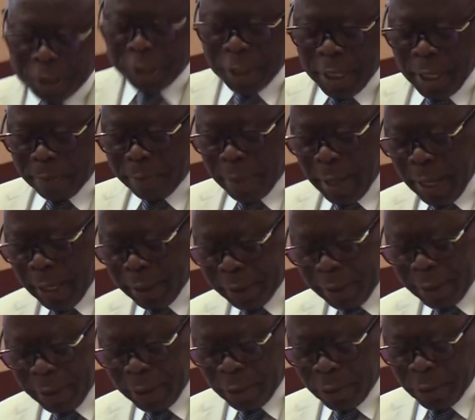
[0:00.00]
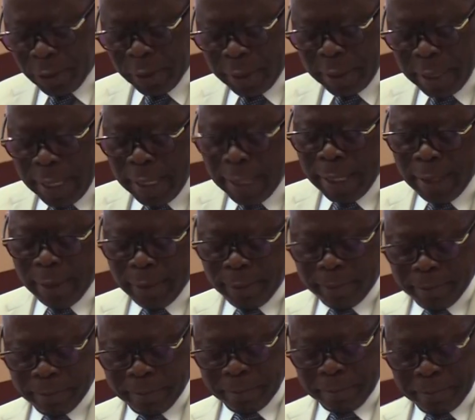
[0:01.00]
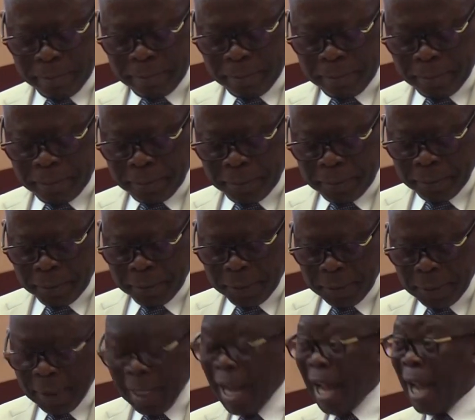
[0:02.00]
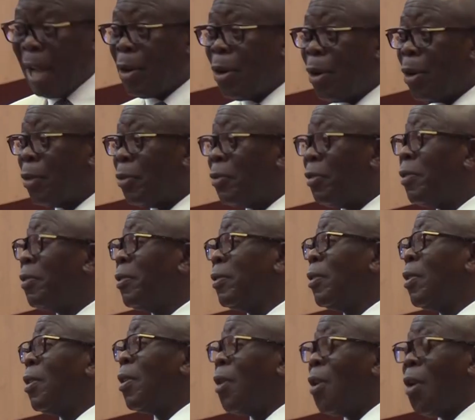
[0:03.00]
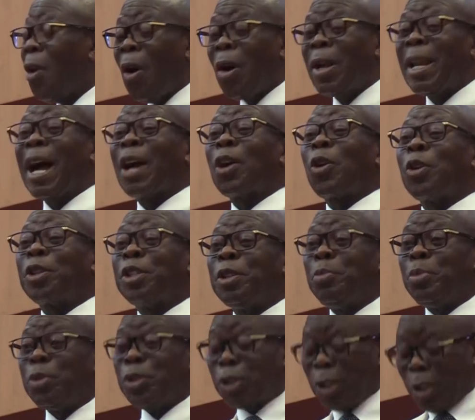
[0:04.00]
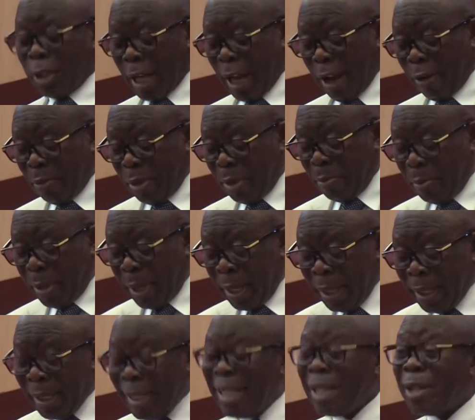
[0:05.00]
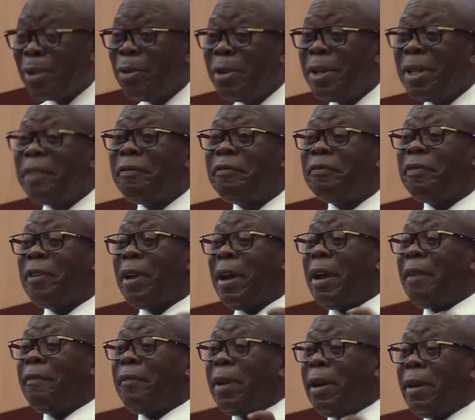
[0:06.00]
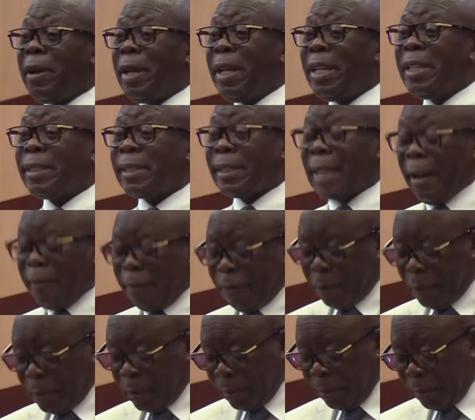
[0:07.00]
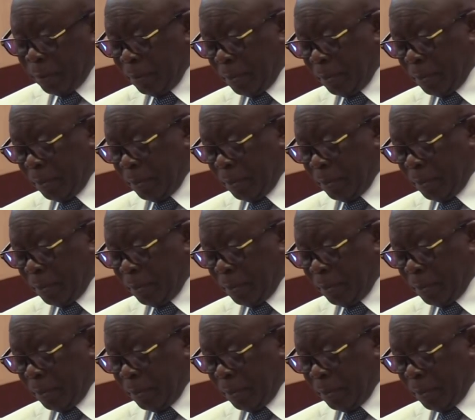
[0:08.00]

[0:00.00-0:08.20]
chaired by Senator Neda and of other contributions that have been made, including the very, very insightful